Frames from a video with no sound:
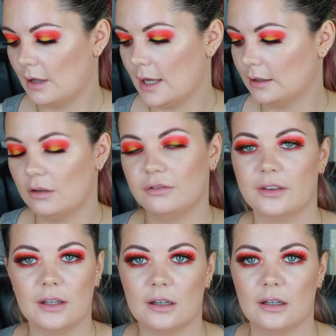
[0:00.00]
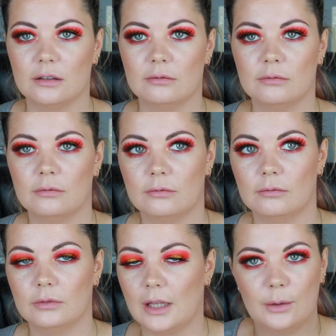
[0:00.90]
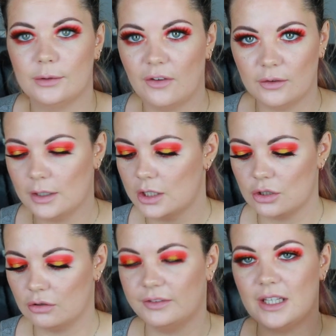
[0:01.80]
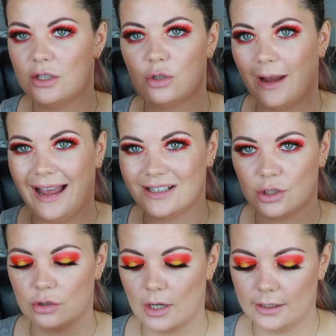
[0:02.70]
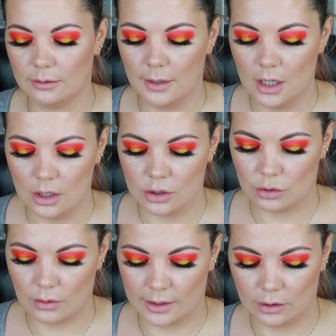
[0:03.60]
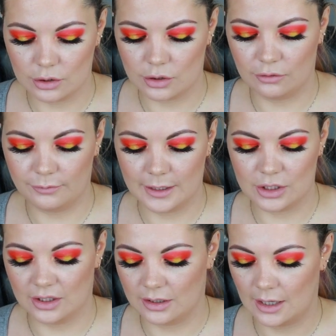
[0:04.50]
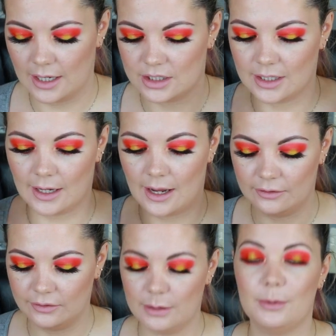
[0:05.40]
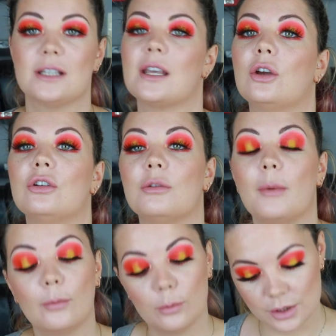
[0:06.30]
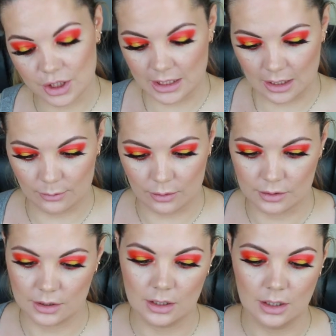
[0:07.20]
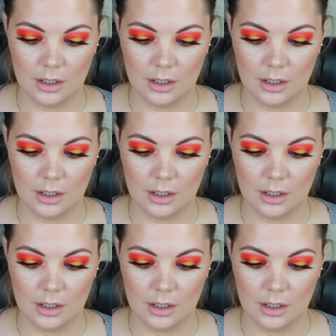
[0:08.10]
I love the liquid foundation of these so I had to try them. So I got Soft Beige and Classic Ivory because I couldn't remember what shade I was.